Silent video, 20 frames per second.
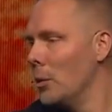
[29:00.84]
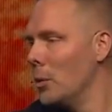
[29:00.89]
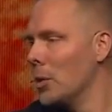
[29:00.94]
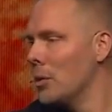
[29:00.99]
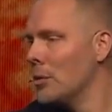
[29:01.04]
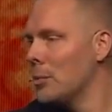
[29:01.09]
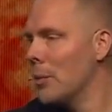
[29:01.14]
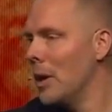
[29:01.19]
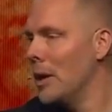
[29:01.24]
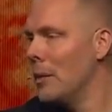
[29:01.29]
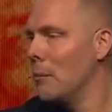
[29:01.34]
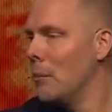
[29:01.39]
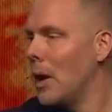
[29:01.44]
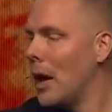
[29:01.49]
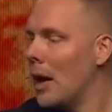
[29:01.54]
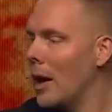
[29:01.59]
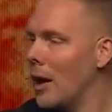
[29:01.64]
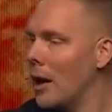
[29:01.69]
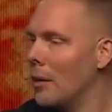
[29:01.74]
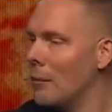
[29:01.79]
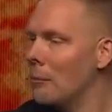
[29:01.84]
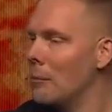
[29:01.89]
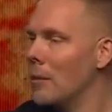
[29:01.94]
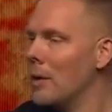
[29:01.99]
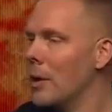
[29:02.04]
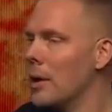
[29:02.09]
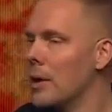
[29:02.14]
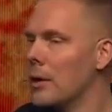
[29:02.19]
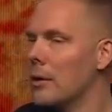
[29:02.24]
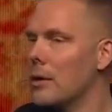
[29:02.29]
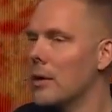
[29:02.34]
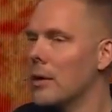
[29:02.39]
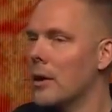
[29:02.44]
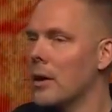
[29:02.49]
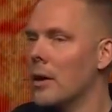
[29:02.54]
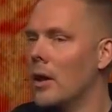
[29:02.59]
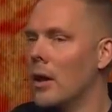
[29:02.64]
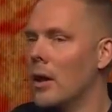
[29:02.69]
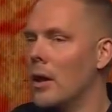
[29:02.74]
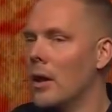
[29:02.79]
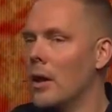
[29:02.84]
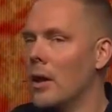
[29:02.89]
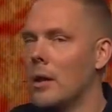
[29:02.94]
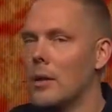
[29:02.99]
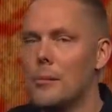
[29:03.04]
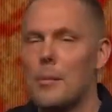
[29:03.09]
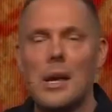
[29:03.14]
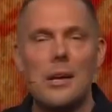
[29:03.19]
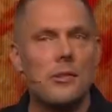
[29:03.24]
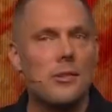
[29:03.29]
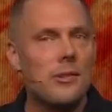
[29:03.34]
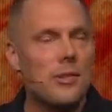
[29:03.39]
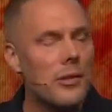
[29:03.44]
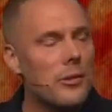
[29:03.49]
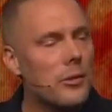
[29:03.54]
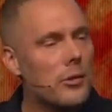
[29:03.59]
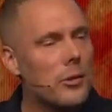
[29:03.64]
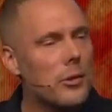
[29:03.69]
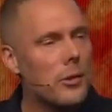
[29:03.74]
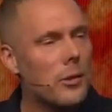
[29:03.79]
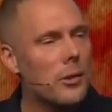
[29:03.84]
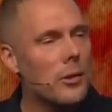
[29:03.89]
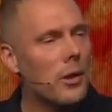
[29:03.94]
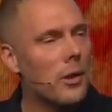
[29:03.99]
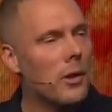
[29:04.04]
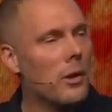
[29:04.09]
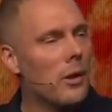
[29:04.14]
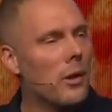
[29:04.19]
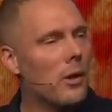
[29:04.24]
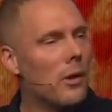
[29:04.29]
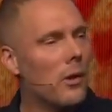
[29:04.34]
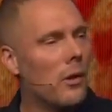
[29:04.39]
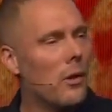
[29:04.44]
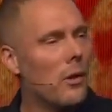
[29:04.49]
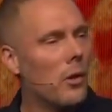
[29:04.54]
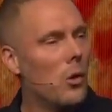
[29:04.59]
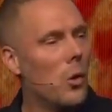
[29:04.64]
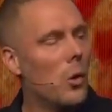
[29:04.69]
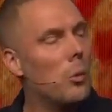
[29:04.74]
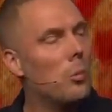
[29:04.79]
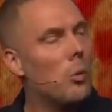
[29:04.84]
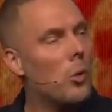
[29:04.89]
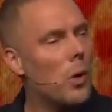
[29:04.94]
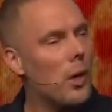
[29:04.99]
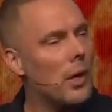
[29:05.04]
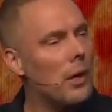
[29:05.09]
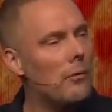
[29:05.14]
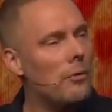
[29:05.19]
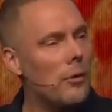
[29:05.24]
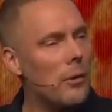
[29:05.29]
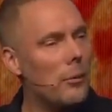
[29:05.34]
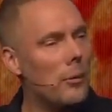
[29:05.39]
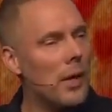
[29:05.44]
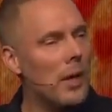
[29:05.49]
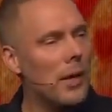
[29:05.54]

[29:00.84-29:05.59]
It was my mom and my sister who prayed for